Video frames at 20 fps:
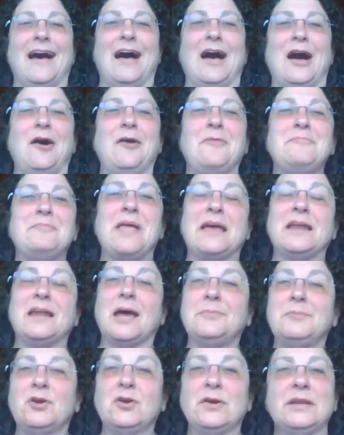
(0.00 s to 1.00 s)
And
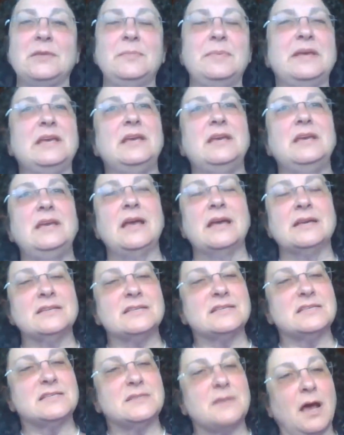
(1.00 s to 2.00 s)
I'm going to be,
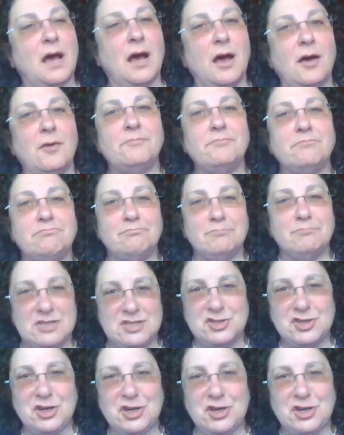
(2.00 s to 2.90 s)
as Ms.